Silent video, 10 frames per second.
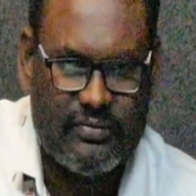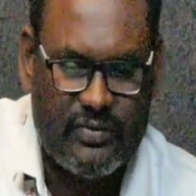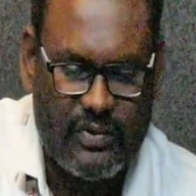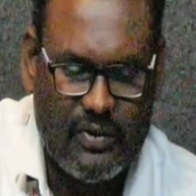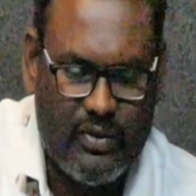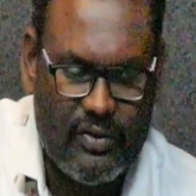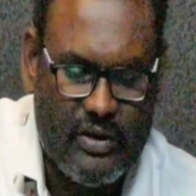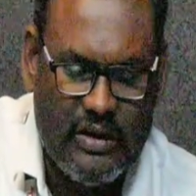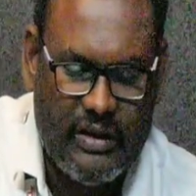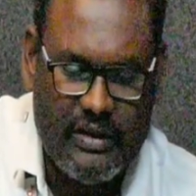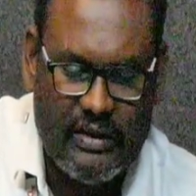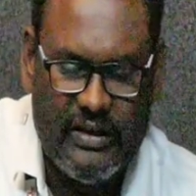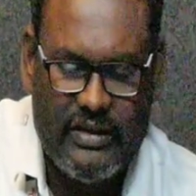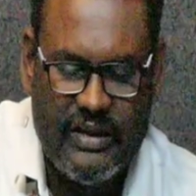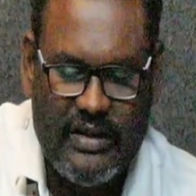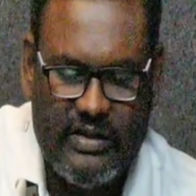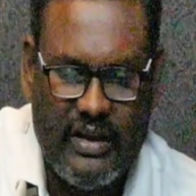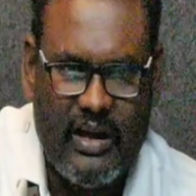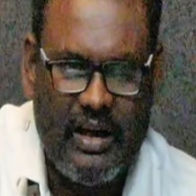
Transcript: so this is the